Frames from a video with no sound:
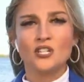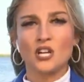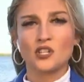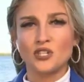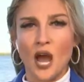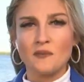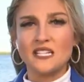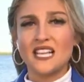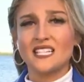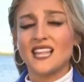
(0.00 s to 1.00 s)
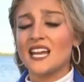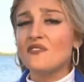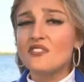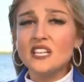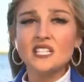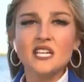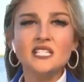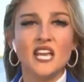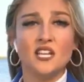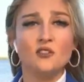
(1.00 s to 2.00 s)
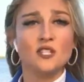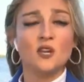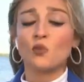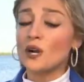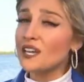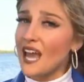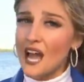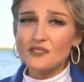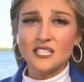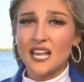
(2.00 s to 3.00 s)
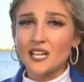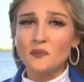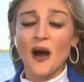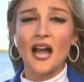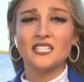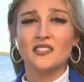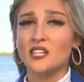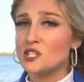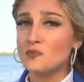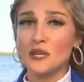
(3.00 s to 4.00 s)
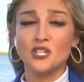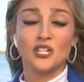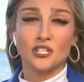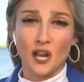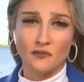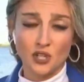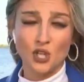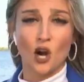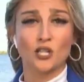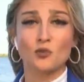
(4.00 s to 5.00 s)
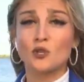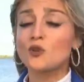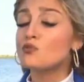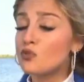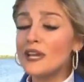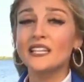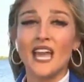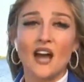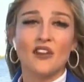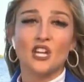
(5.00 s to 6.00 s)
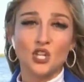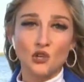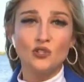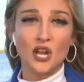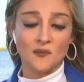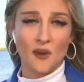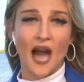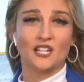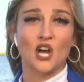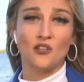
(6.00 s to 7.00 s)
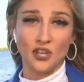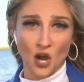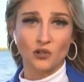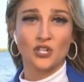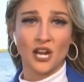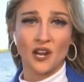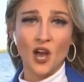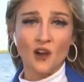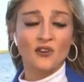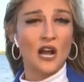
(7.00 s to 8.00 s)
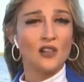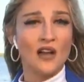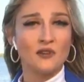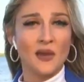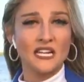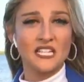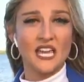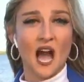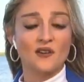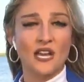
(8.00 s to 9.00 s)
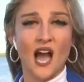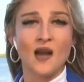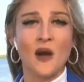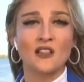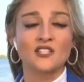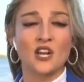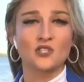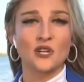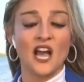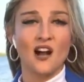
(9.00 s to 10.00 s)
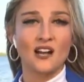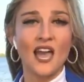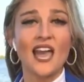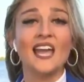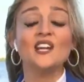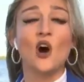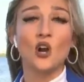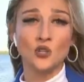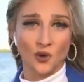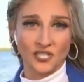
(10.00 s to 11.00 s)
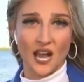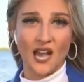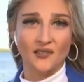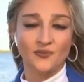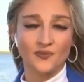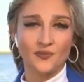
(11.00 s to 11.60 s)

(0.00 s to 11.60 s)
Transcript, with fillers: Dr. Chapman says that if this continues, then we're going to have to say goodbye to these species of sharks, which would really have a huge impact on the ocean. For now, live in Manatee County, I'm Alessandra Young, 8 on your side.